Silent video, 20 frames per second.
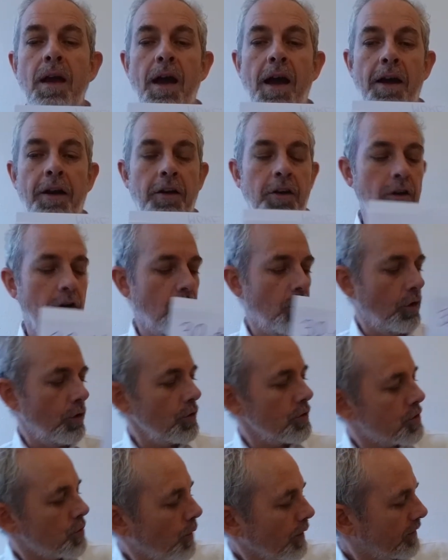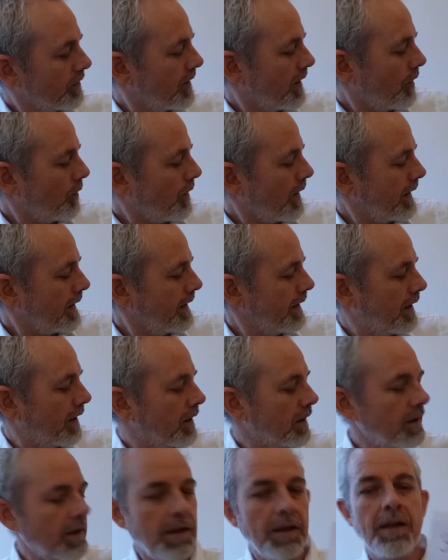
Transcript: And it includes, what did I write here?